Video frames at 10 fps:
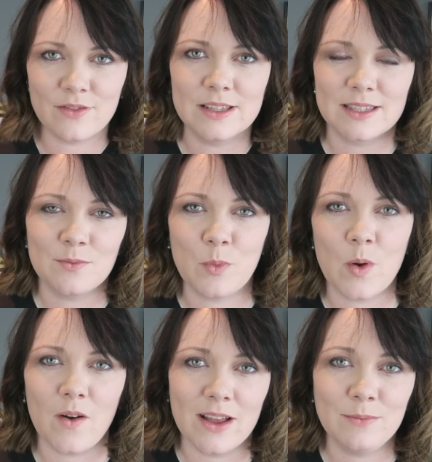efforts and
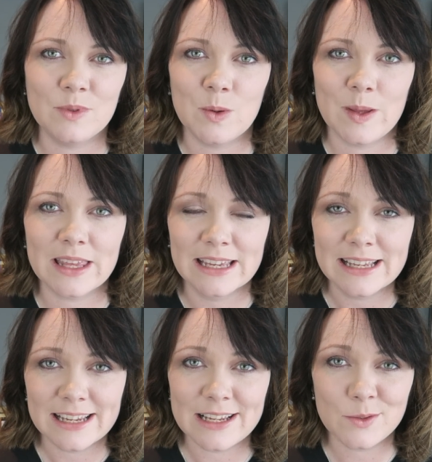what I'm doing.
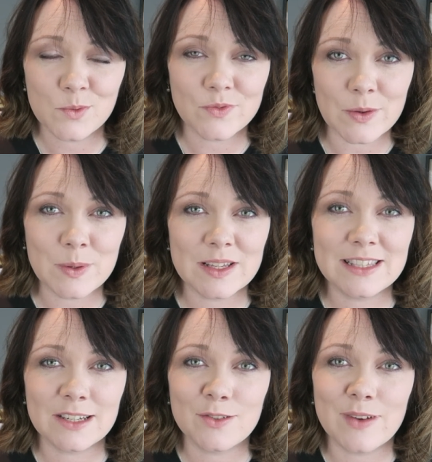It's all
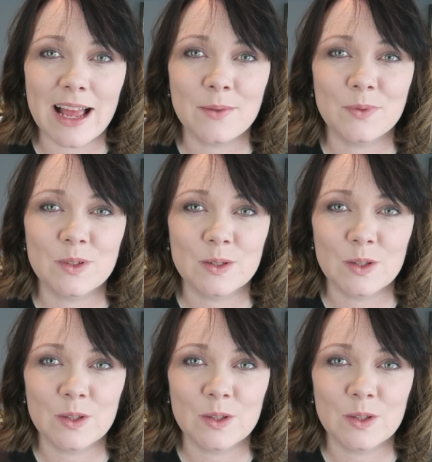focused around